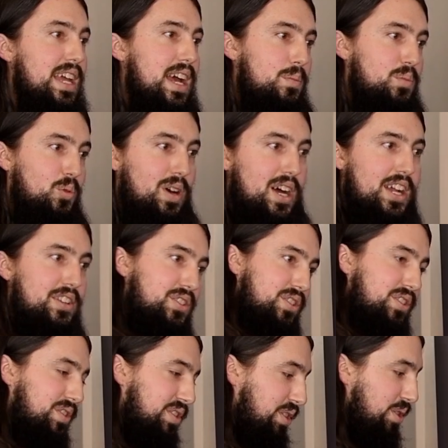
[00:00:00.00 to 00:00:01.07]
Apple Watch.
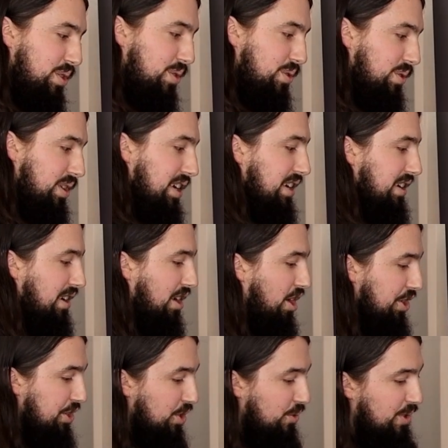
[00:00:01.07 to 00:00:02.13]
So
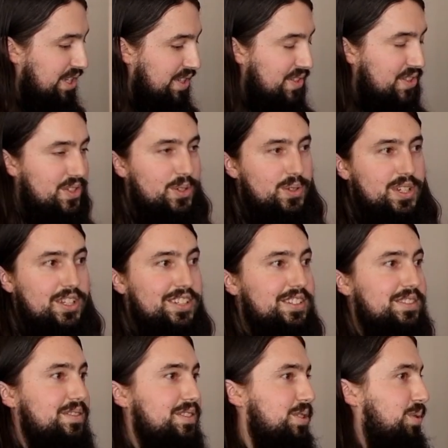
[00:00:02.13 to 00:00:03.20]
on your wrist, you
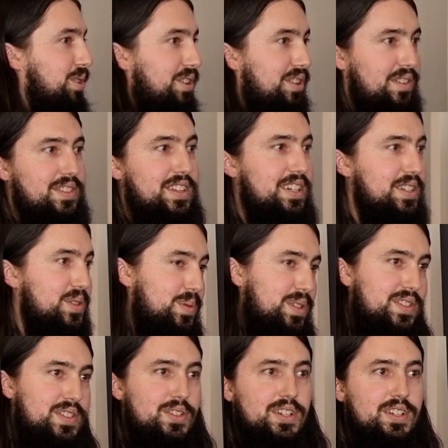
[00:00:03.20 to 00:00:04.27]
can do all the things with
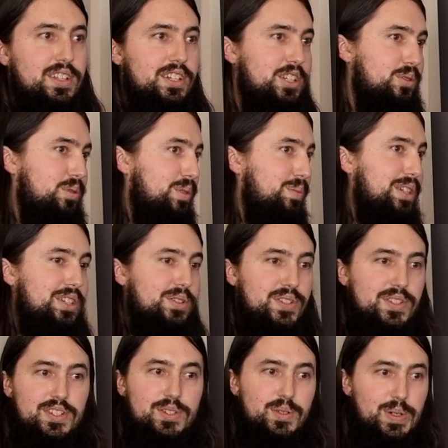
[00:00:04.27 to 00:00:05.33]
Siri that you would be
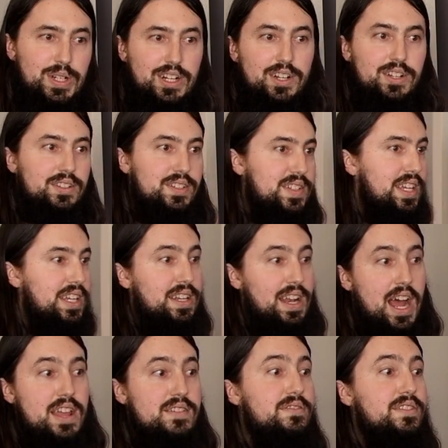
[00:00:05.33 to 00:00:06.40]
used to doing on, say, an
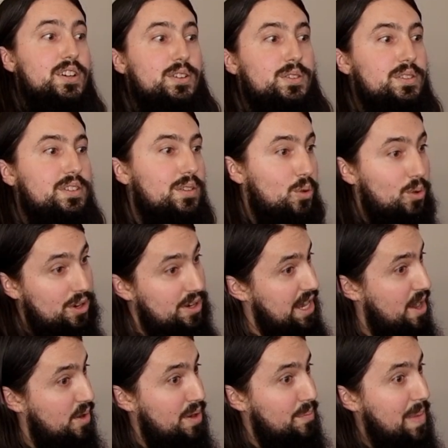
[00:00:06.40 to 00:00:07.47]
iPhone or
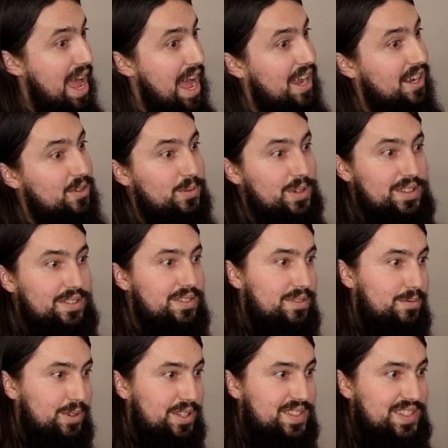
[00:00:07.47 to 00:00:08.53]
now a Mac
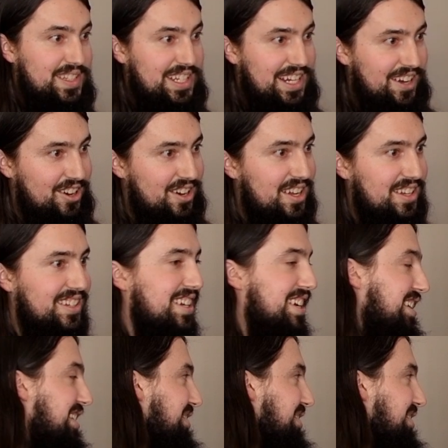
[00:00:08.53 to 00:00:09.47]
with Sierra.